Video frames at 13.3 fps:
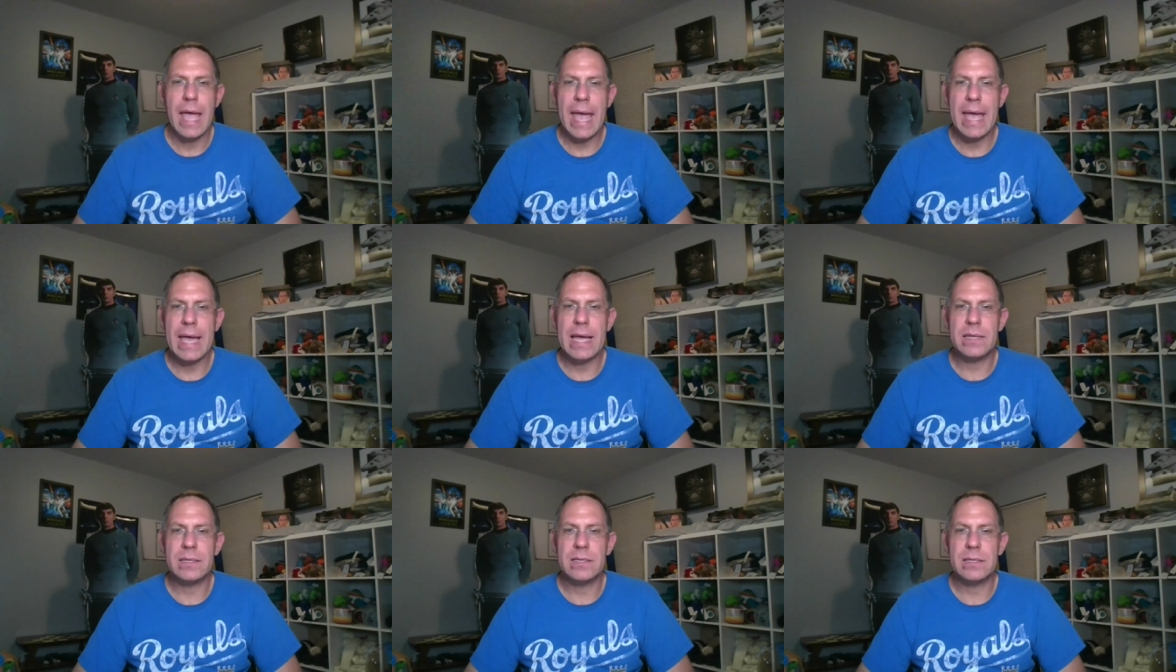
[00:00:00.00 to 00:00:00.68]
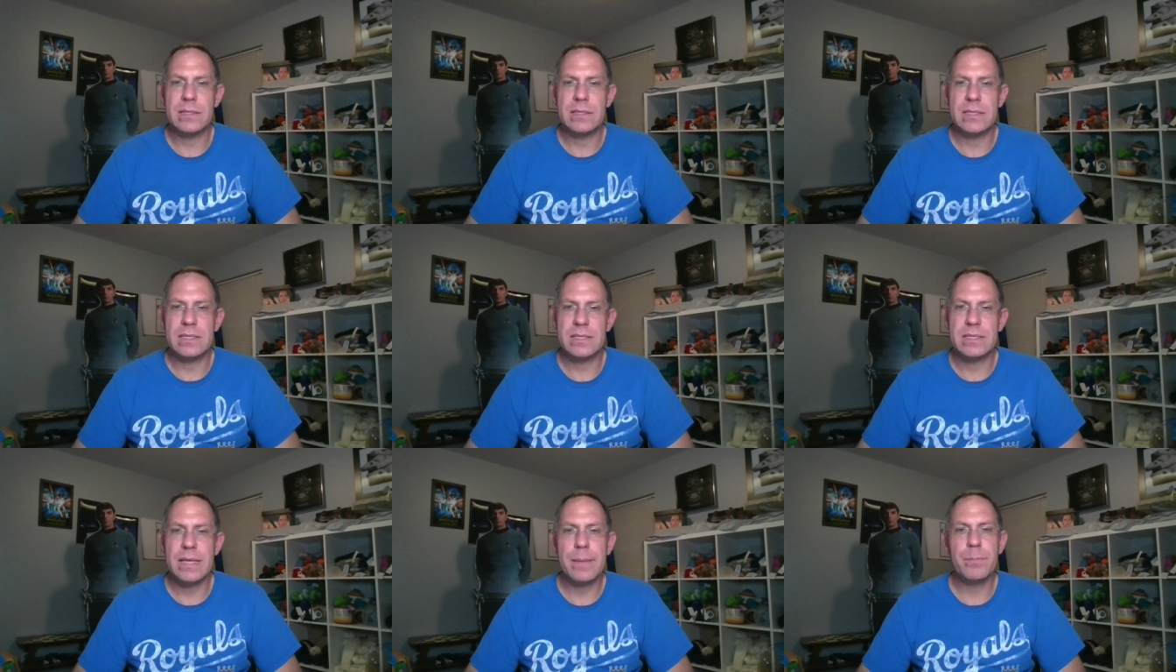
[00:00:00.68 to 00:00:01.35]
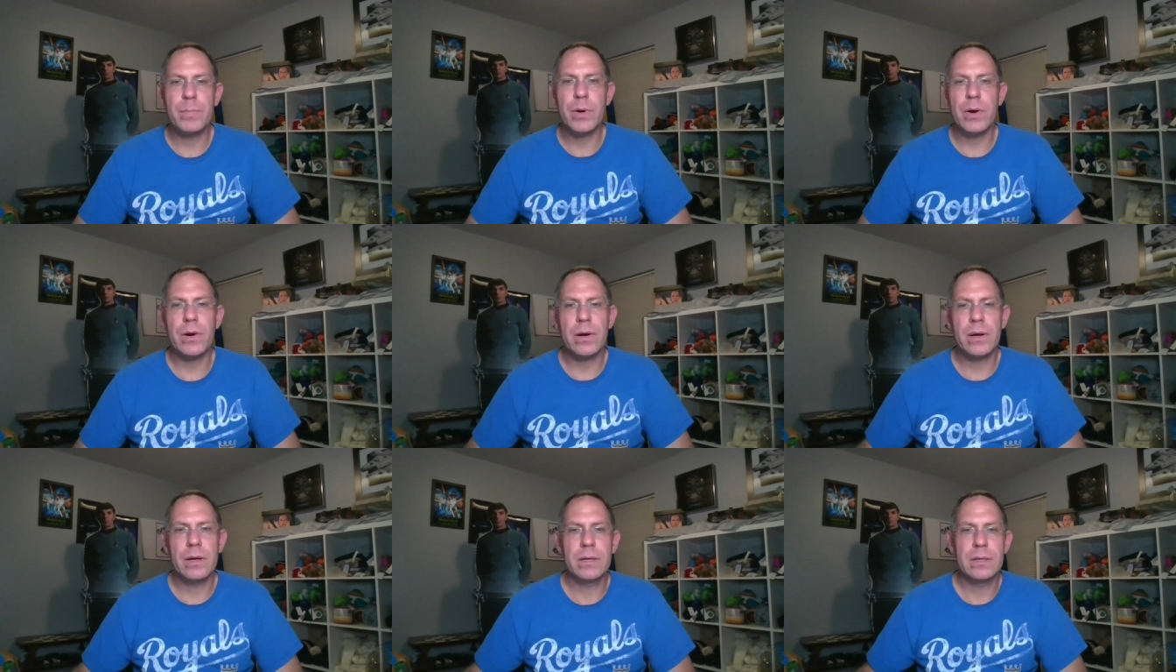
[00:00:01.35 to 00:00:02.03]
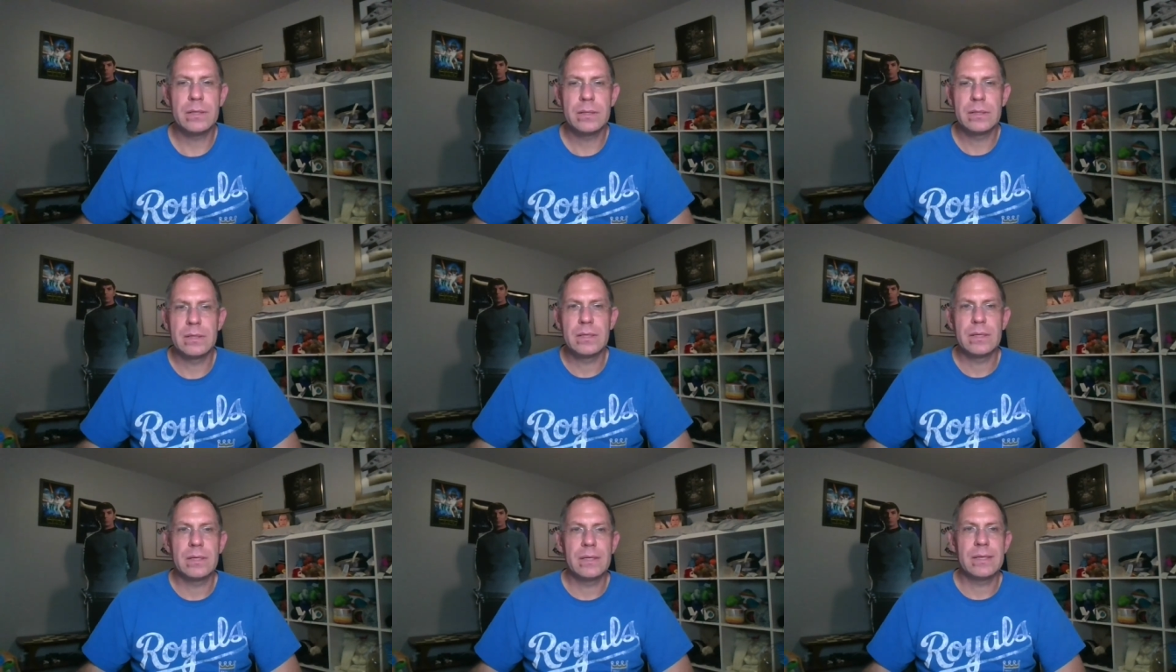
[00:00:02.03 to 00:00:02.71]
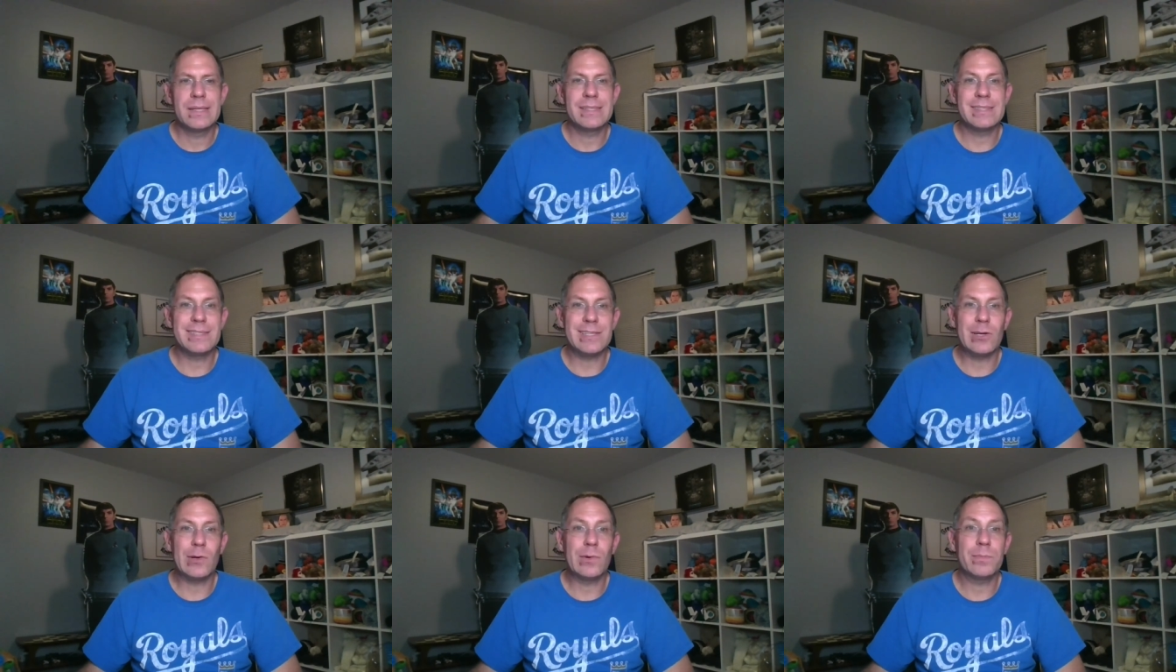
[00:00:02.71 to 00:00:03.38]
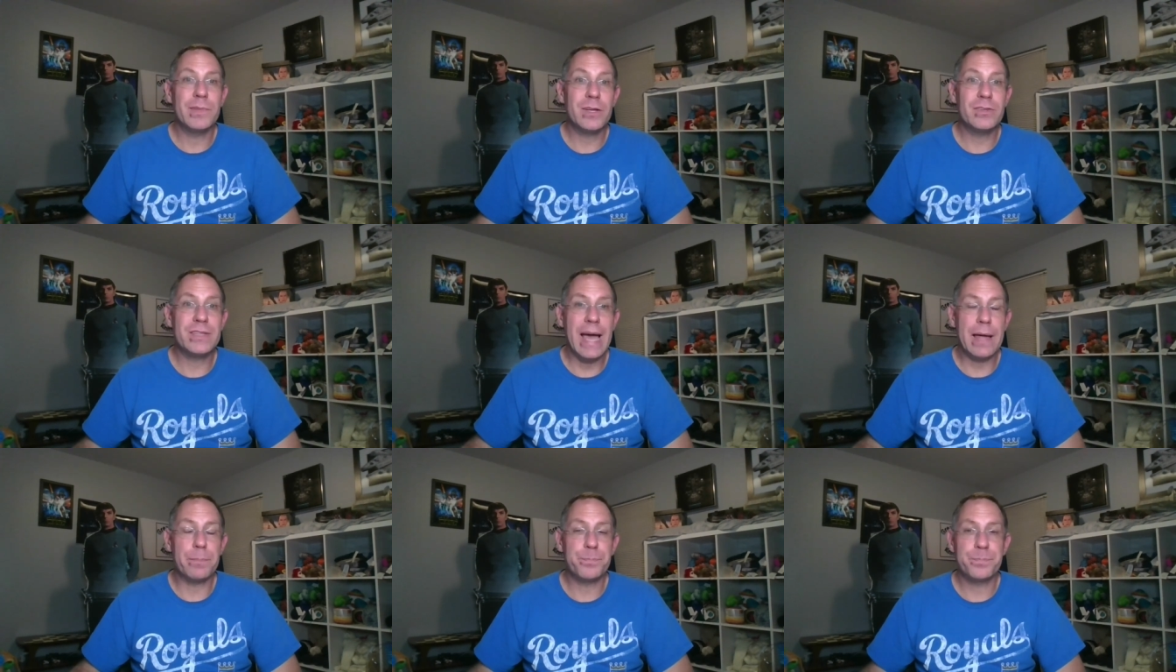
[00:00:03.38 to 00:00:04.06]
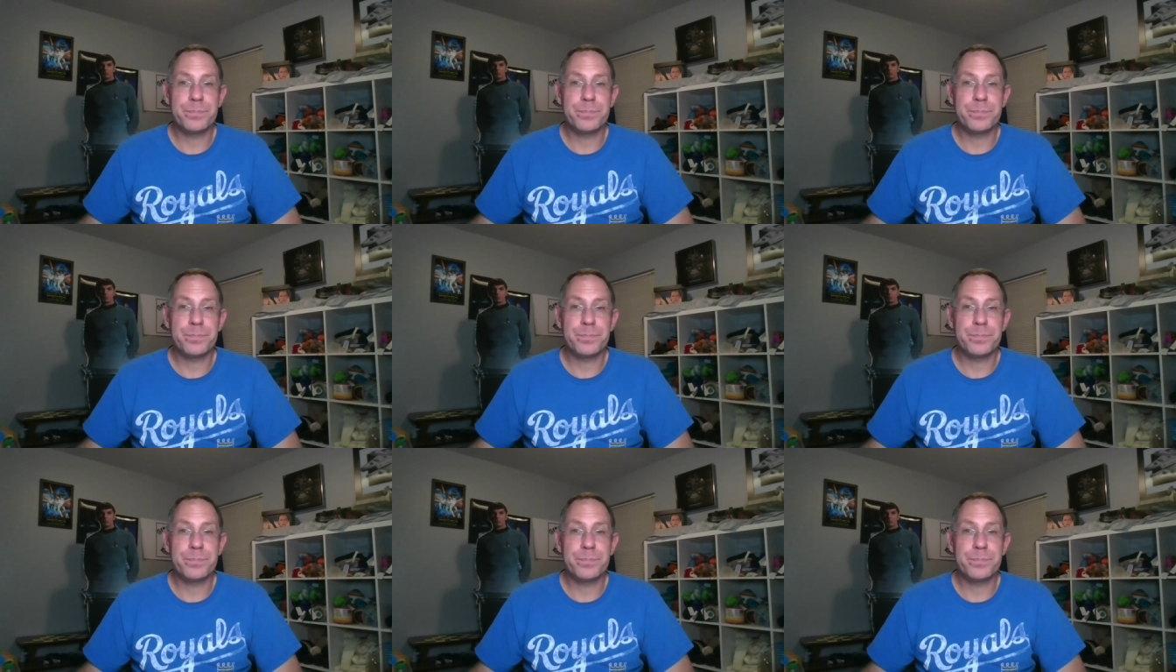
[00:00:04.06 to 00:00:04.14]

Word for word: and December. So there's that.